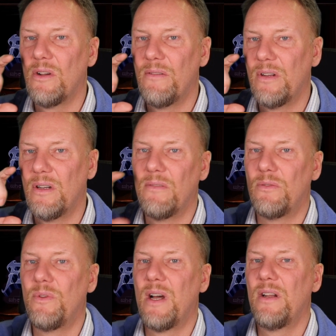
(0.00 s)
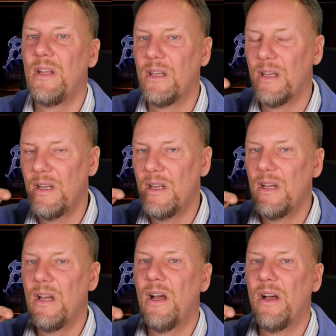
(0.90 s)
of running
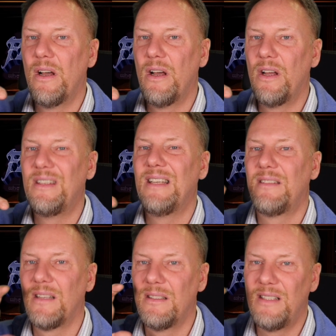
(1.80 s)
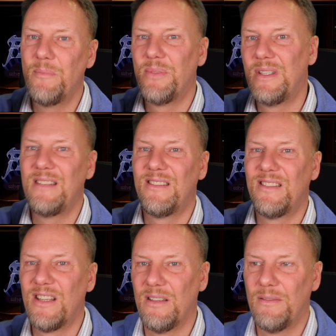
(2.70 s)
a zip
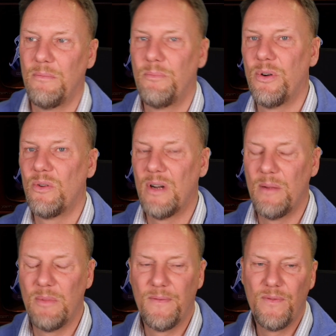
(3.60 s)
disk program.